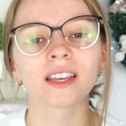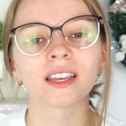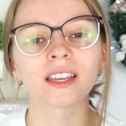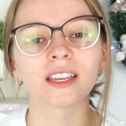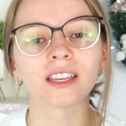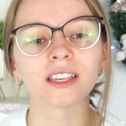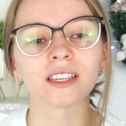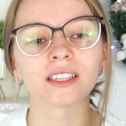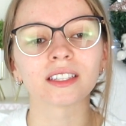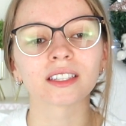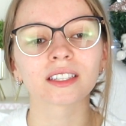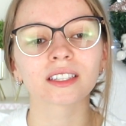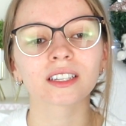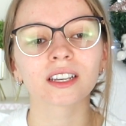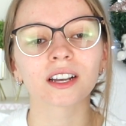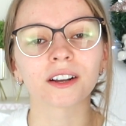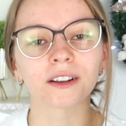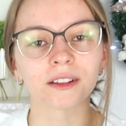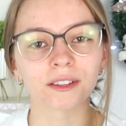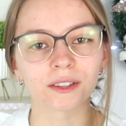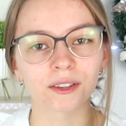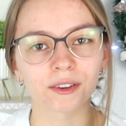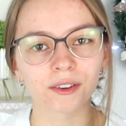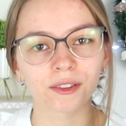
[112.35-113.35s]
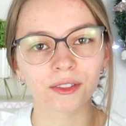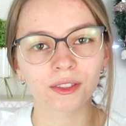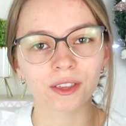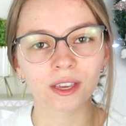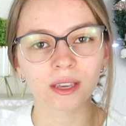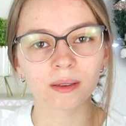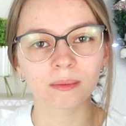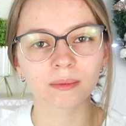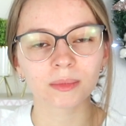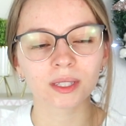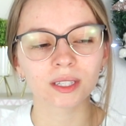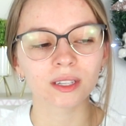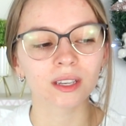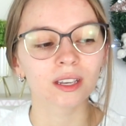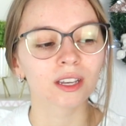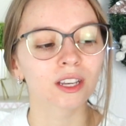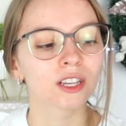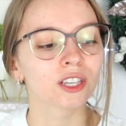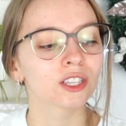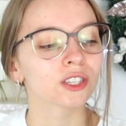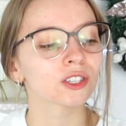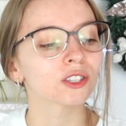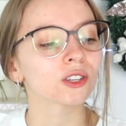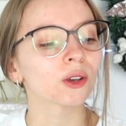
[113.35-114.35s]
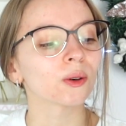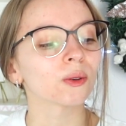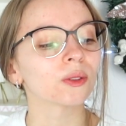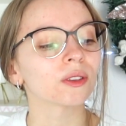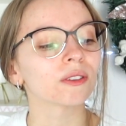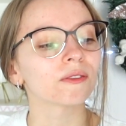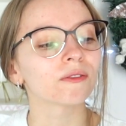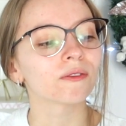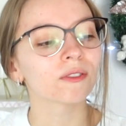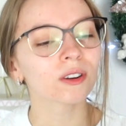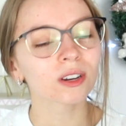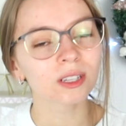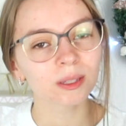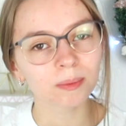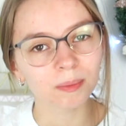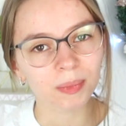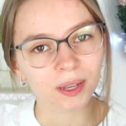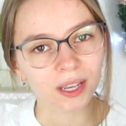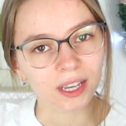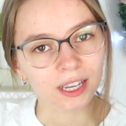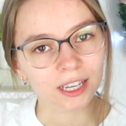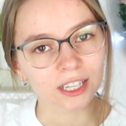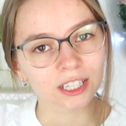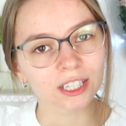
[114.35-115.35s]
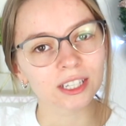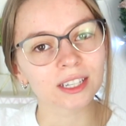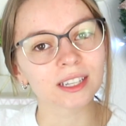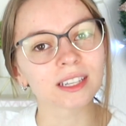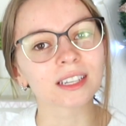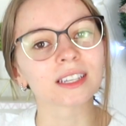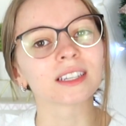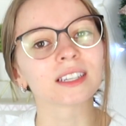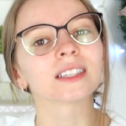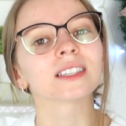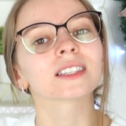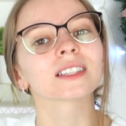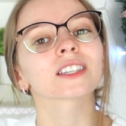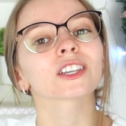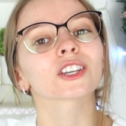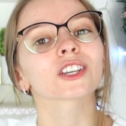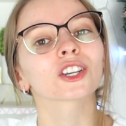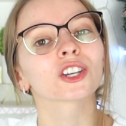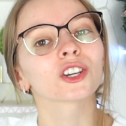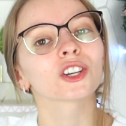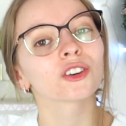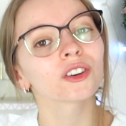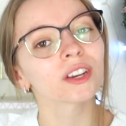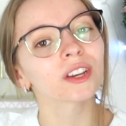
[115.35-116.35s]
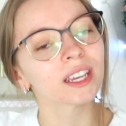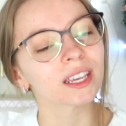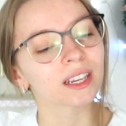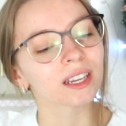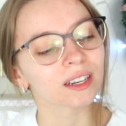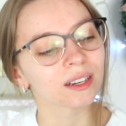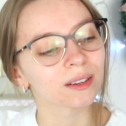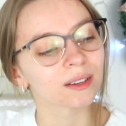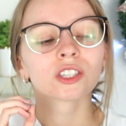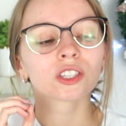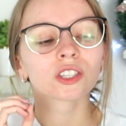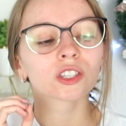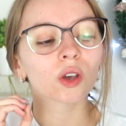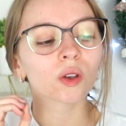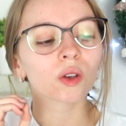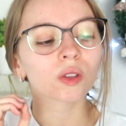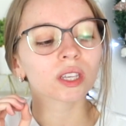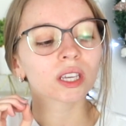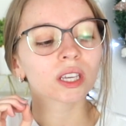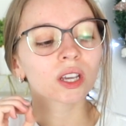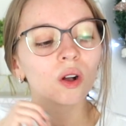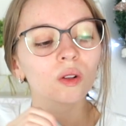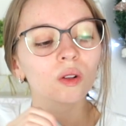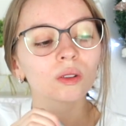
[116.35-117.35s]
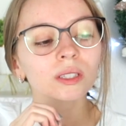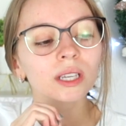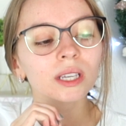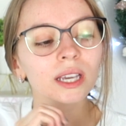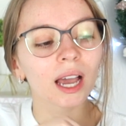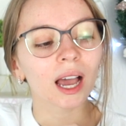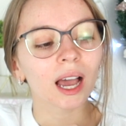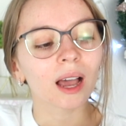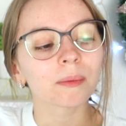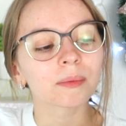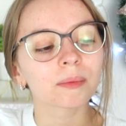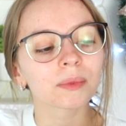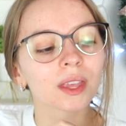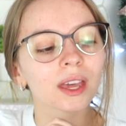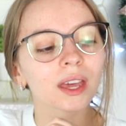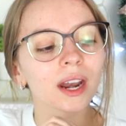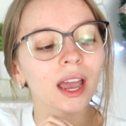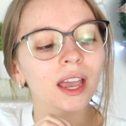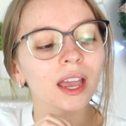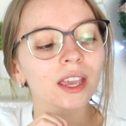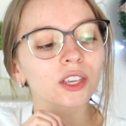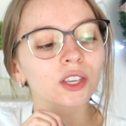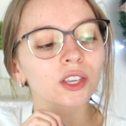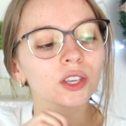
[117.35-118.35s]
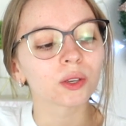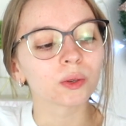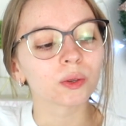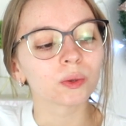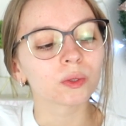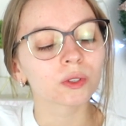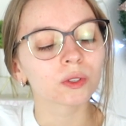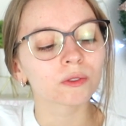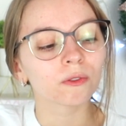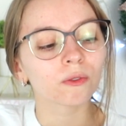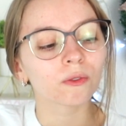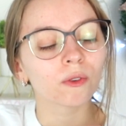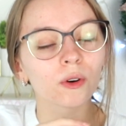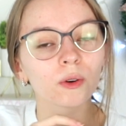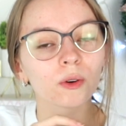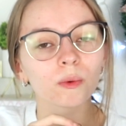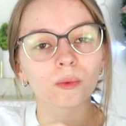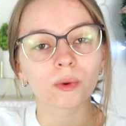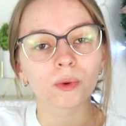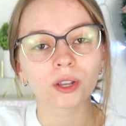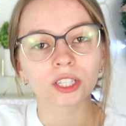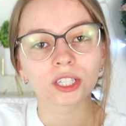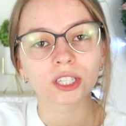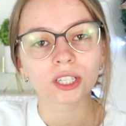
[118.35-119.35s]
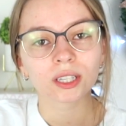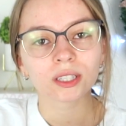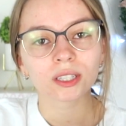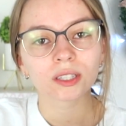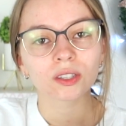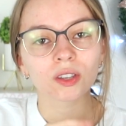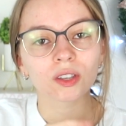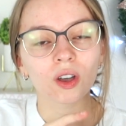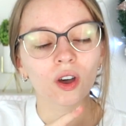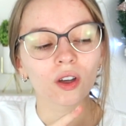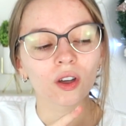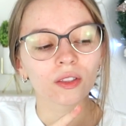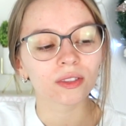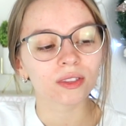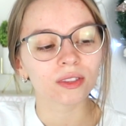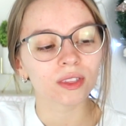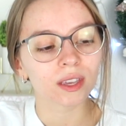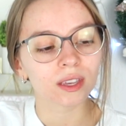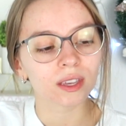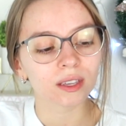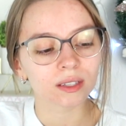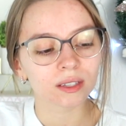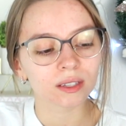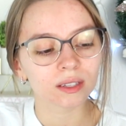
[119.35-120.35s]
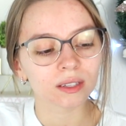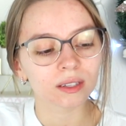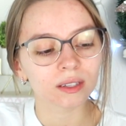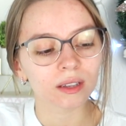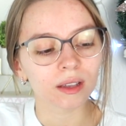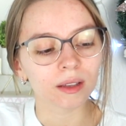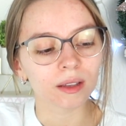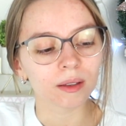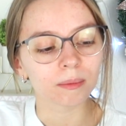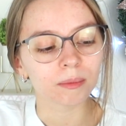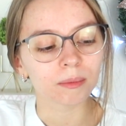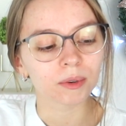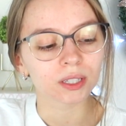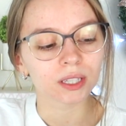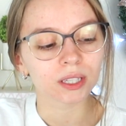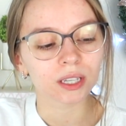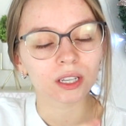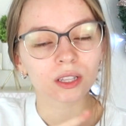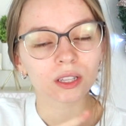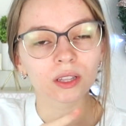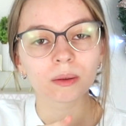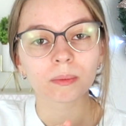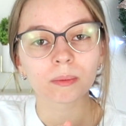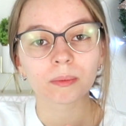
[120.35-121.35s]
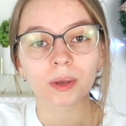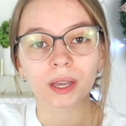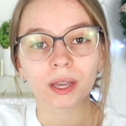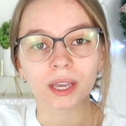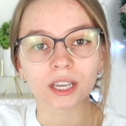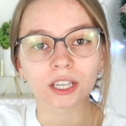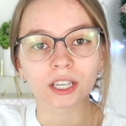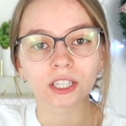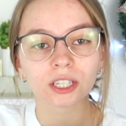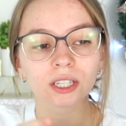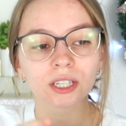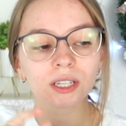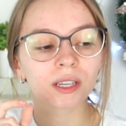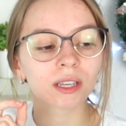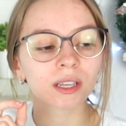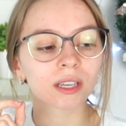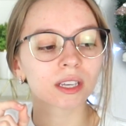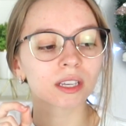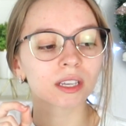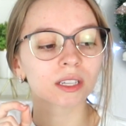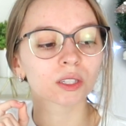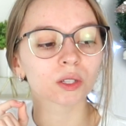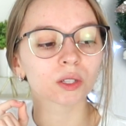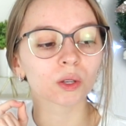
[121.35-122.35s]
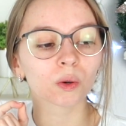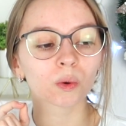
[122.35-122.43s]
is color themed. So the first page is green. So the only app that I used for widgets on this particular page is